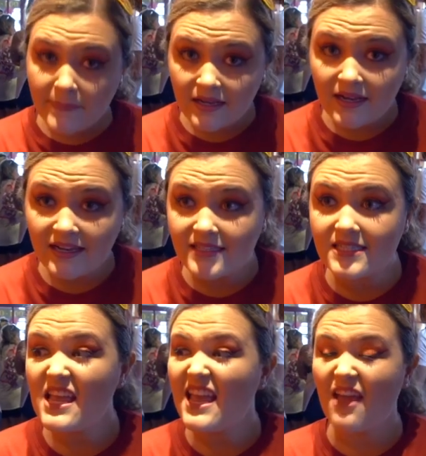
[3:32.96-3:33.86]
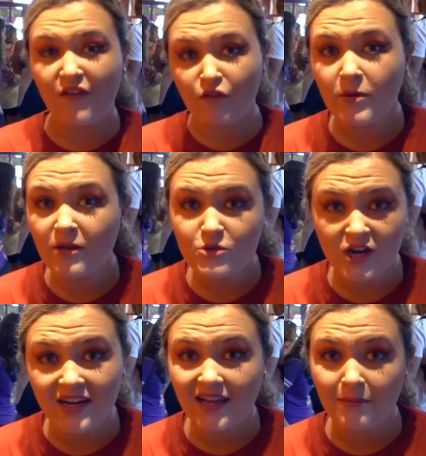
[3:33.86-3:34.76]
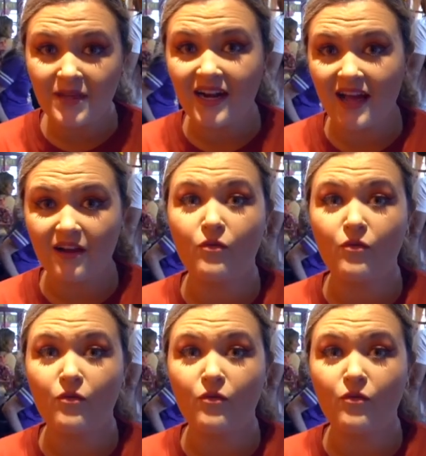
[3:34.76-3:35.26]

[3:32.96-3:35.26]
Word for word: But if everybody was trying to come in and out